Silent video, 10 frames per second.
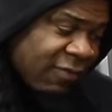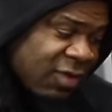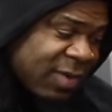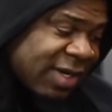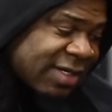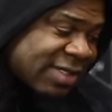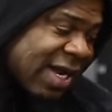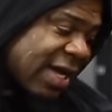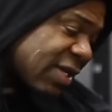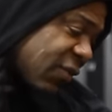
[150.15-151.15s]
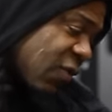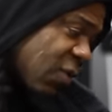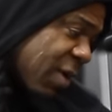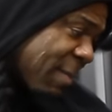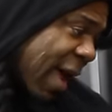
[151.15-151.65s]
have the ability to slide this
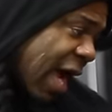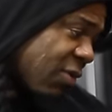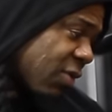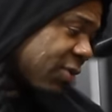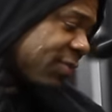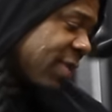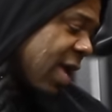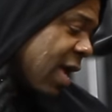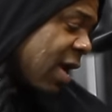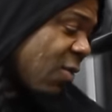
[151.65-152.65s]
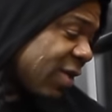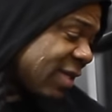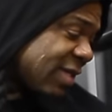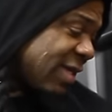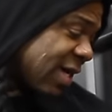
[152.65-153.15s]
forward and backward. Now what
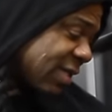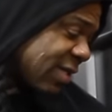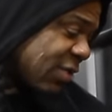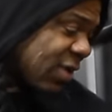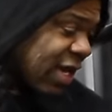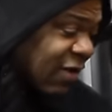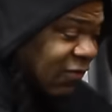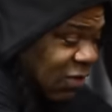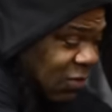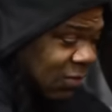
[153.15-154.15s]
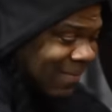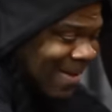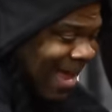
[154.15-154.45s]
this does is it'll give you